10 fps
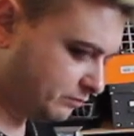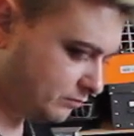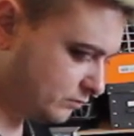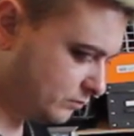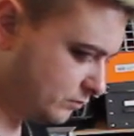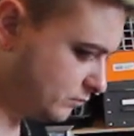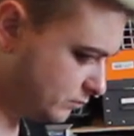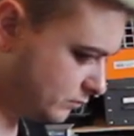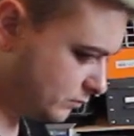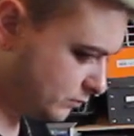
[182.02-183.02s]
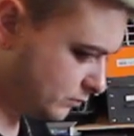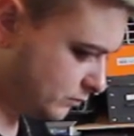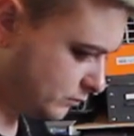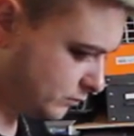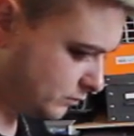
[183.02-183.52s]

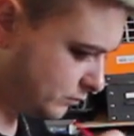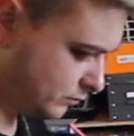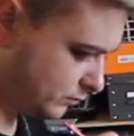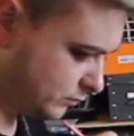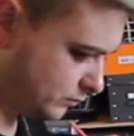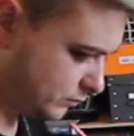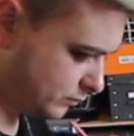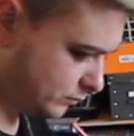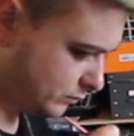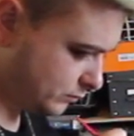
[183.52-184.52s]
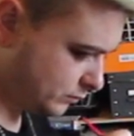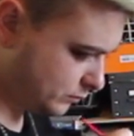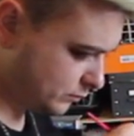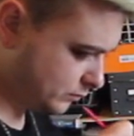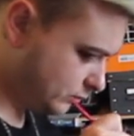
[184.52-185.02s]

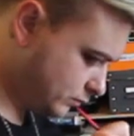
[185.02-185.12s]
[no speech]